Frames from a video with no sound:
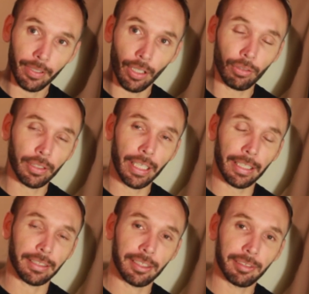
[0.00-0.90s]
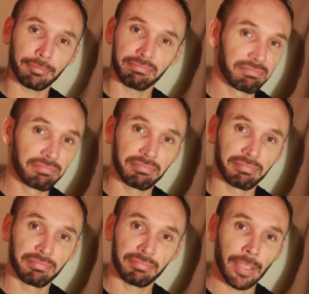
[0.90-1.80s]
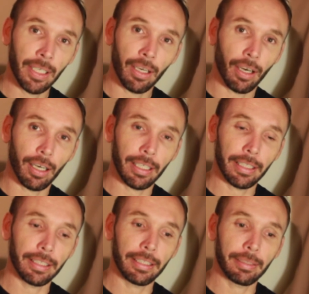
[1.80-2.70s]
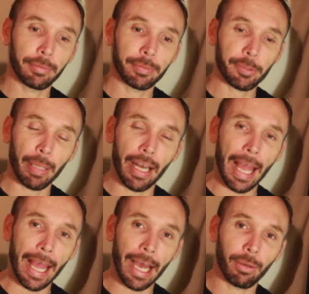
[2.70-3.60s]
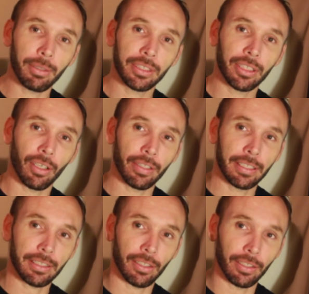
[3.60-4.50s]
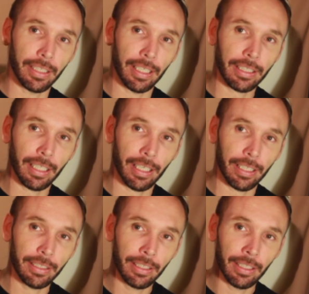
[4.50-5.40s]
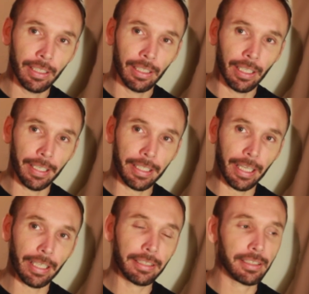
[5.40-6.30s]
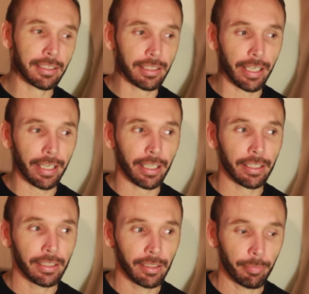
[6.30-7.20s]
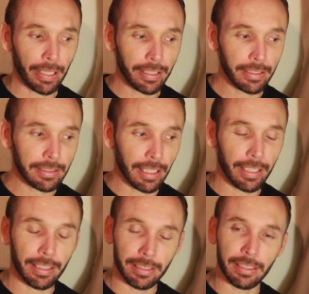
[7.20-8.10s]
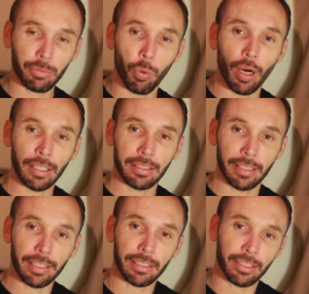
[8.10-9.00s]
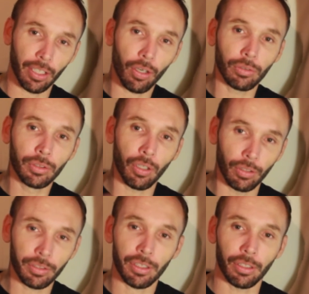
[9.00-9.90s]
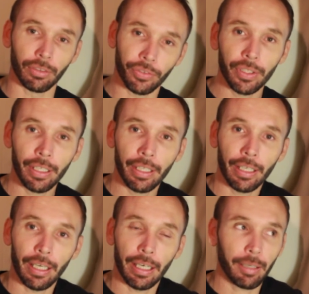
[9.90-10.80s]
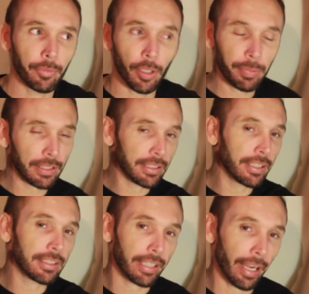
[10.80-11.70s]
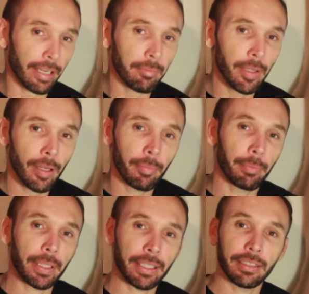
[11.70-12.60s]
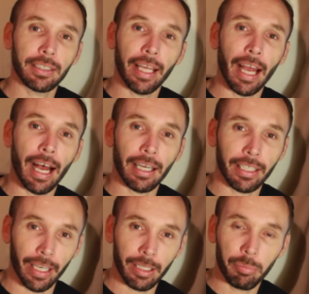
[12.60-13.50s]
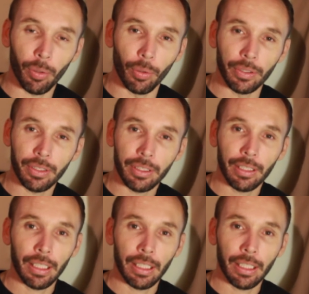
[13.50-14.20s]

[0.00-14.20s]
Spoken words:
Golden Axe. I spent hours on this on the arcade. Again, Sega, back in the day, this is why Sega sold consoles. Not because of this game, but because of their arcade ports.